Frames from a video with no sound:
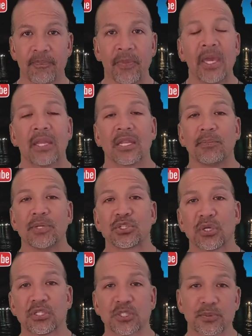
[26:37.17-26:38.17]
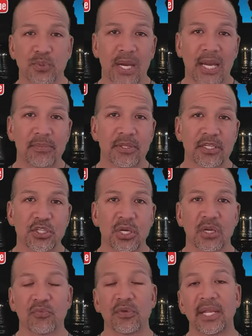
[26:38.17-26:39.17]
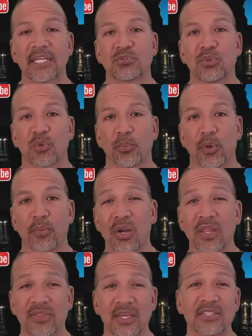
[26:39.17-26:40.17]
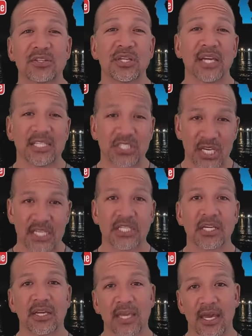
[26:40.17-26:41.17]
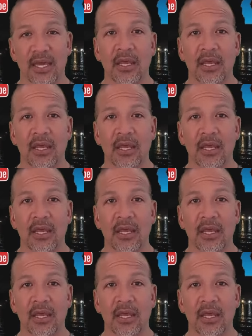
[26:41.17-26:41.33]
Now be sure to subscribe to the channel for next week's report, because things are yet changing again.